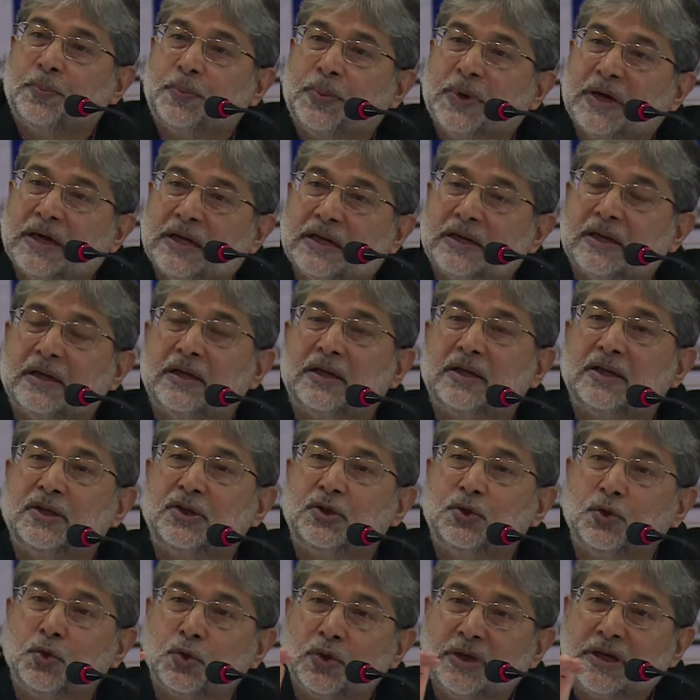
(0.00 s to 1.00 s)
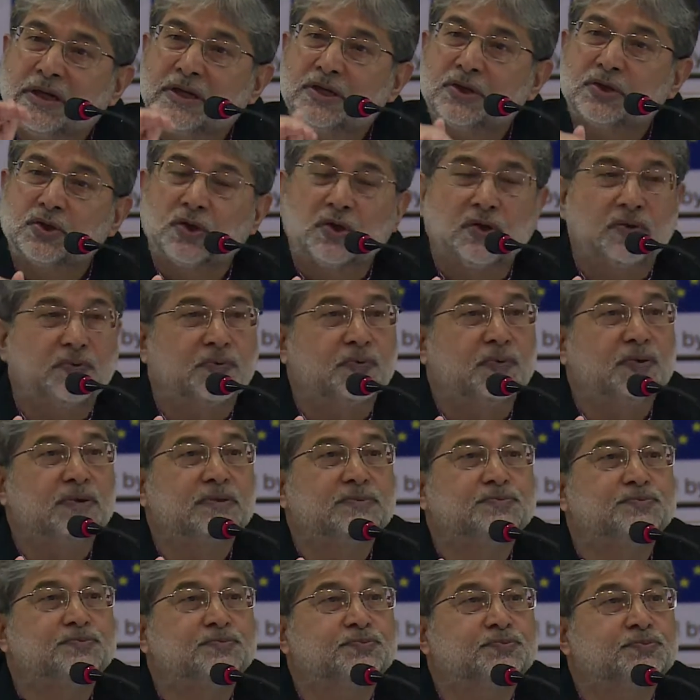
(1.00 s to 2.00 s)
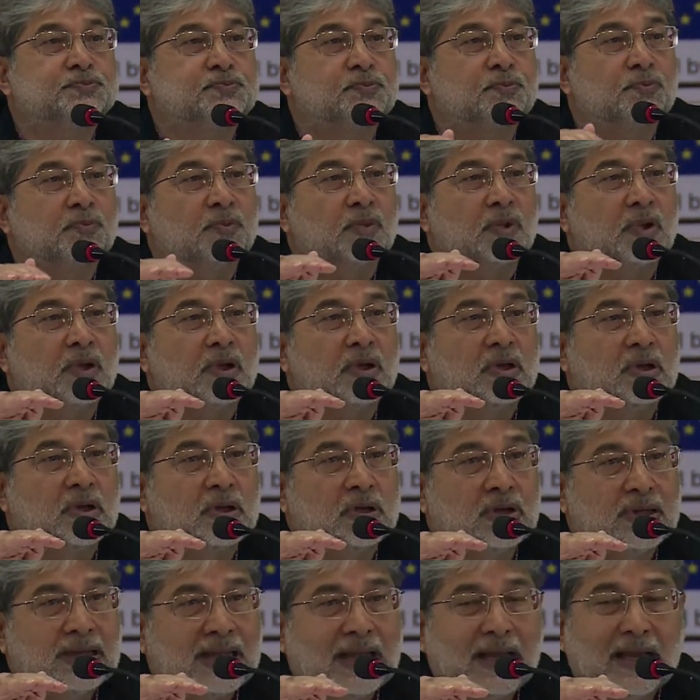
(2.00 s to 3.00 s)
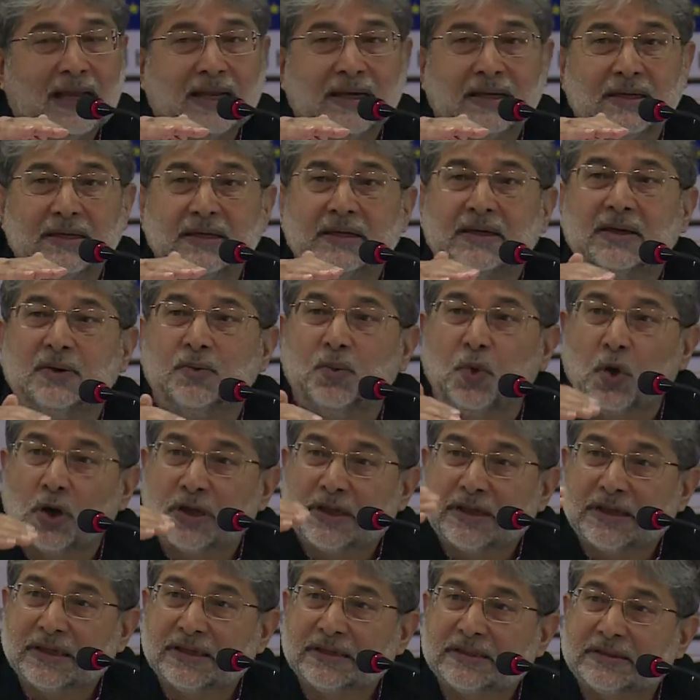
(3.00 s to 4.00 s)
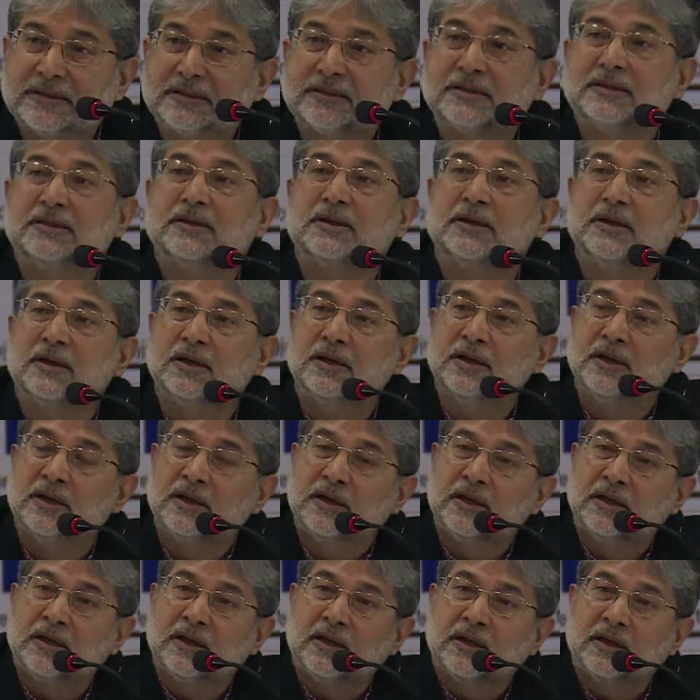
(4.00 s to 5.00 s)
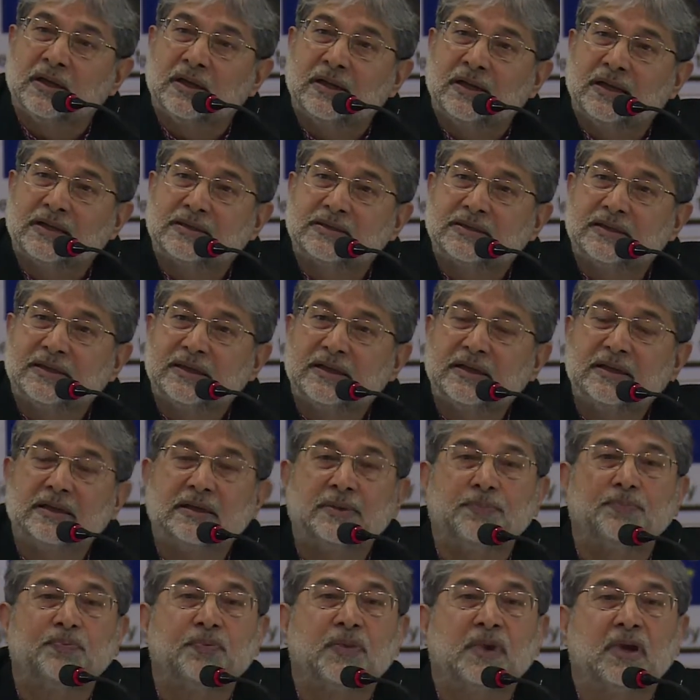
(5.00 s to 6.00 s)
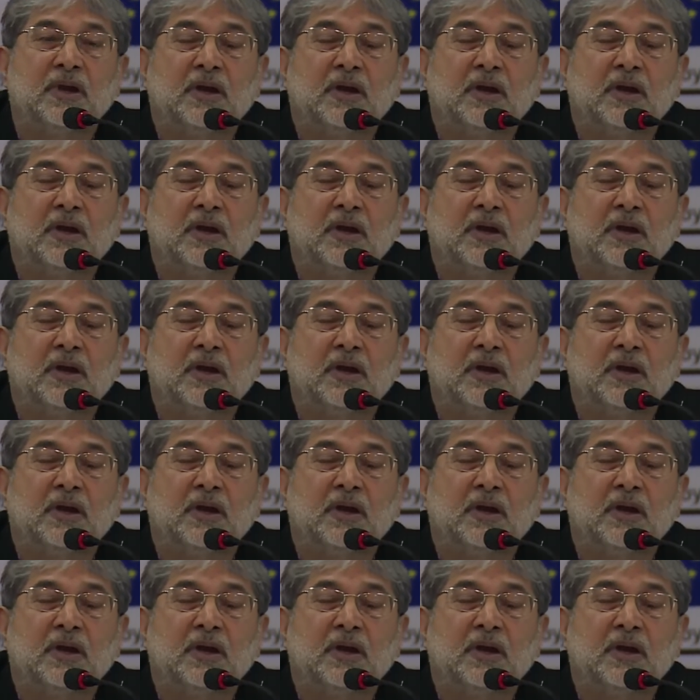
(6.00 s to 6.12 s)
per unit of land, what is, let's say,